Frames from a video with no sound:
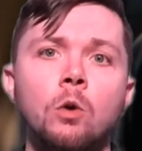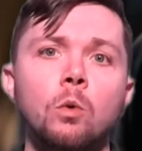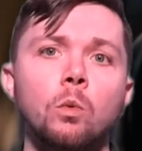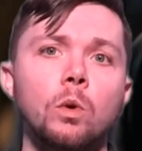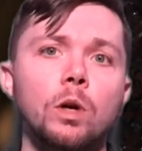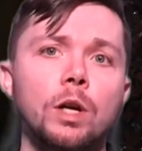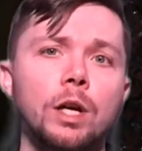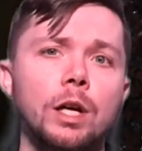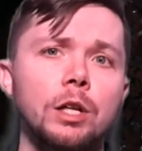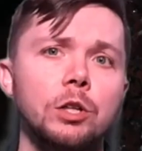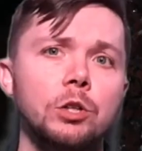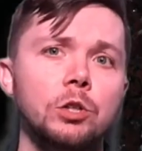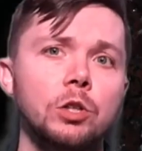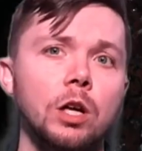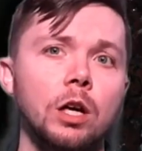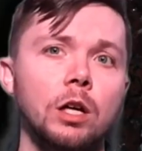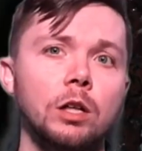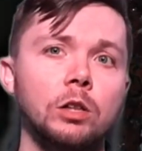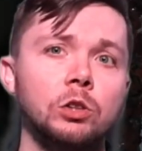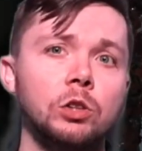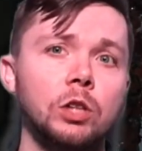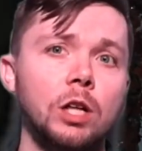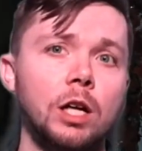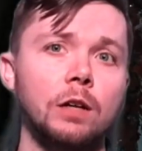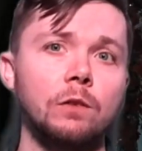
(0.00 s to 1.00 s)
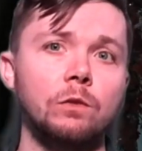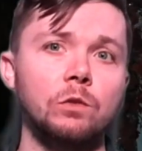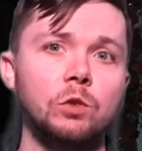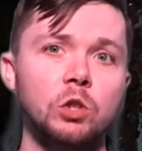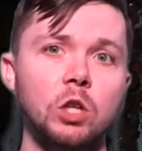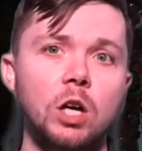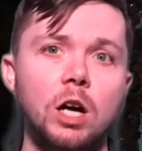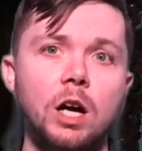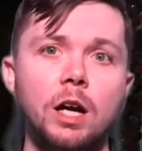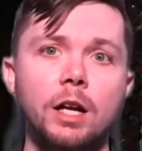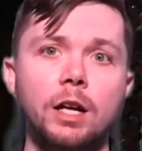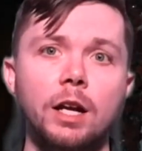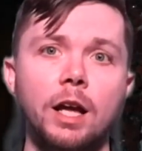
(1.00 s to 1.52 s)
We get a shot of
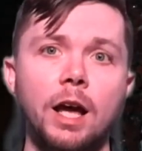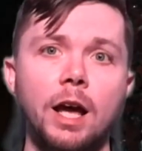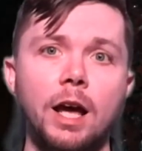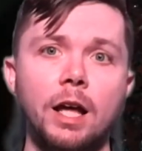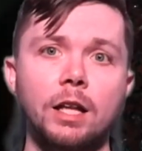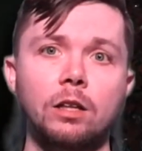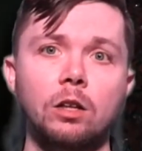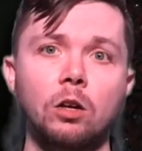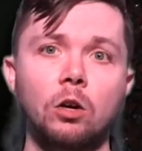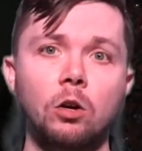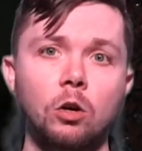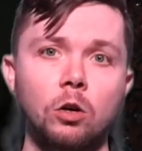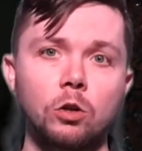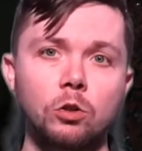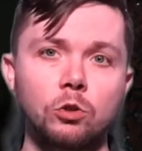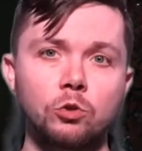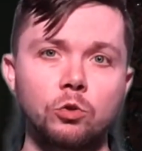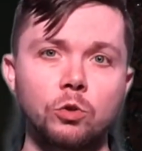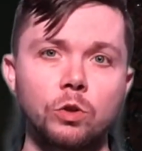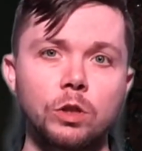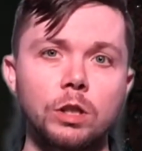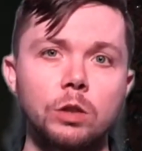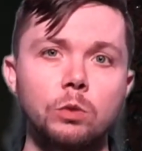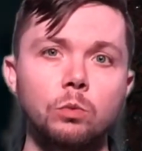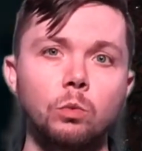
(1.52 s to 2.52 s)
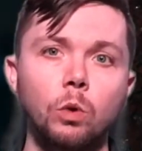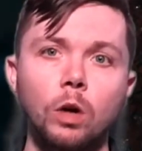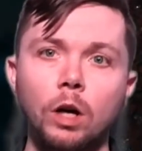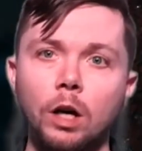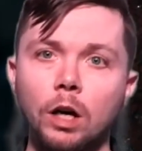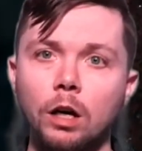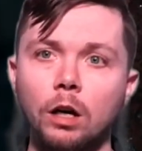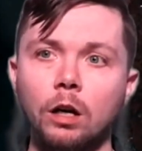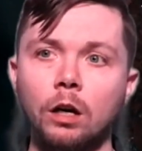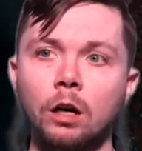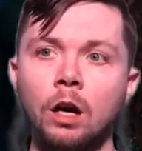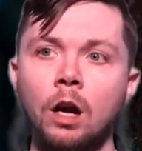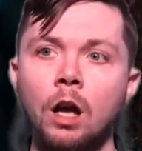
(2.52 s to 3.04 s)
Jon at the Heart Tree
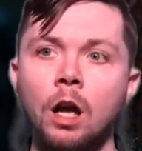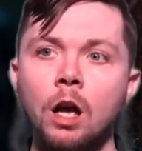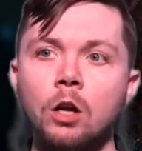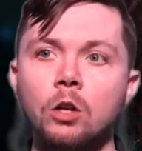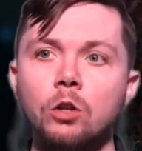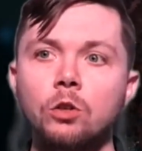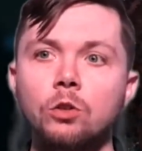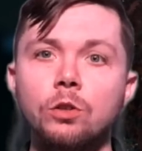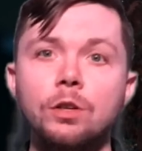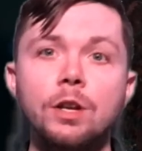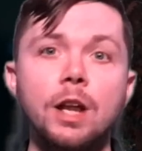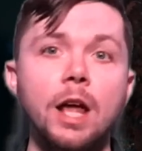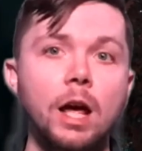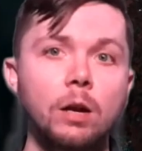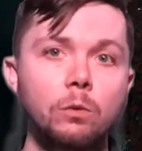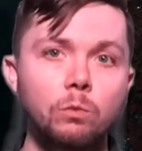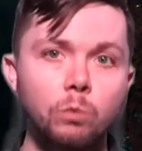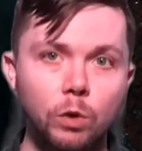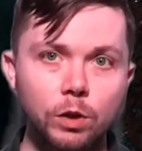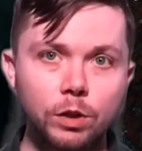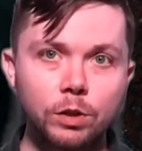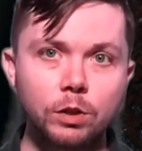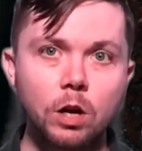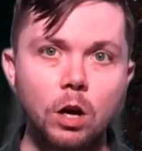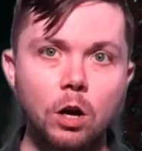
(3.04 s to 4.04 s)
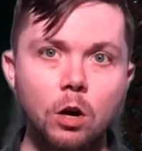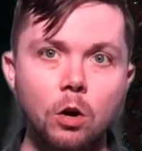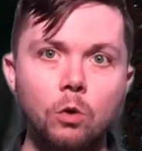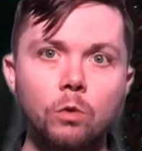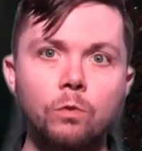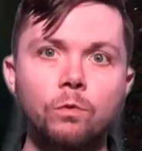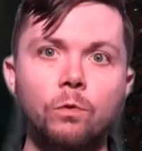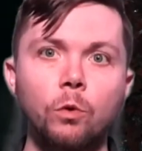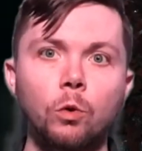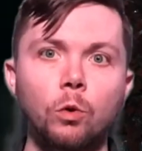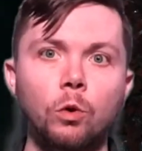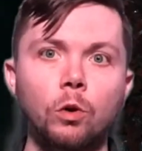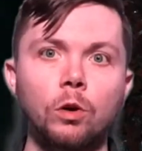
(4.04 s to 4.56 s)
where Ned would go
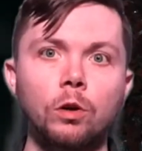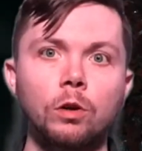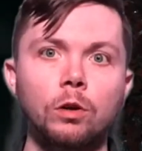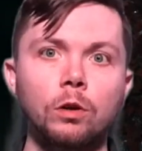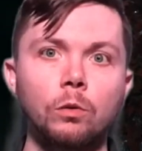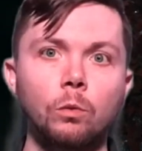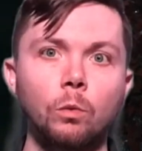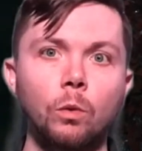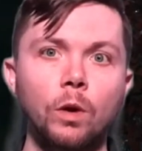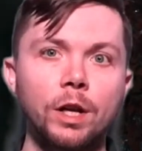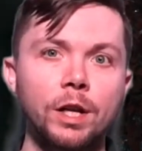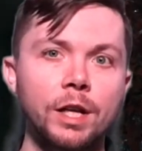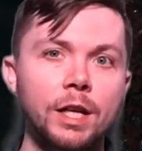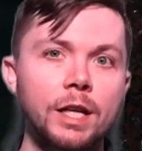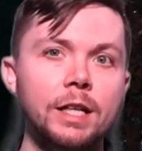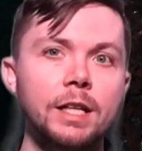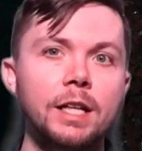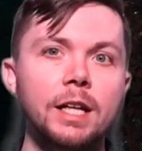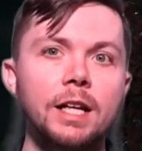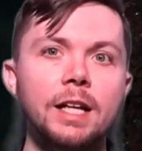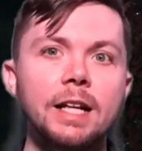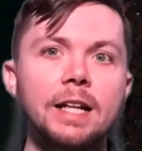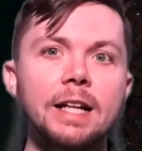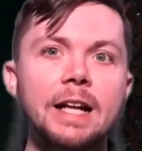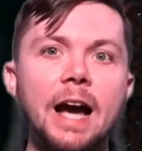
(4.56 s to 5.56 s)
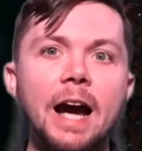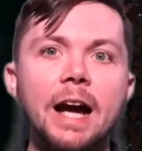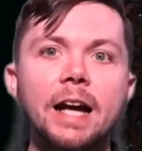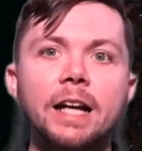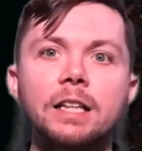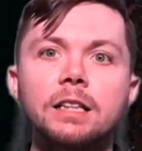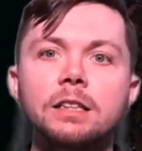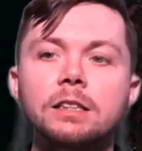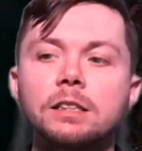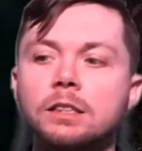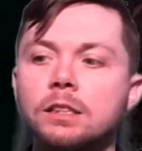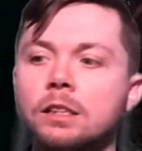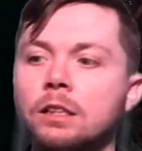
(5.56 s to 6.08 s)
for when he needed
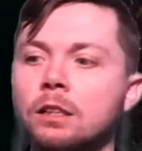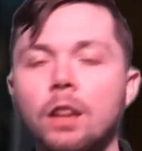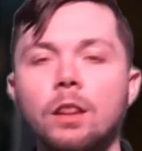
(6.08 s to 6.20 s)
guidance.